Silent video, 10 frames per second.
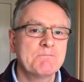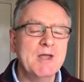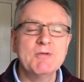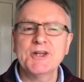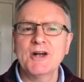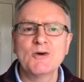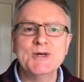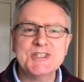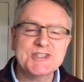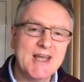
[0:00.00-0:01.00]
People that don't
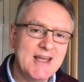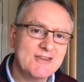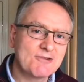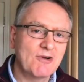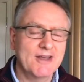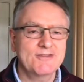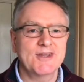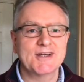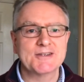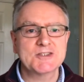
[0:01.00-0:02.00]
always say the right
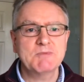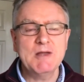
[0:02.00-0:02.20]
things,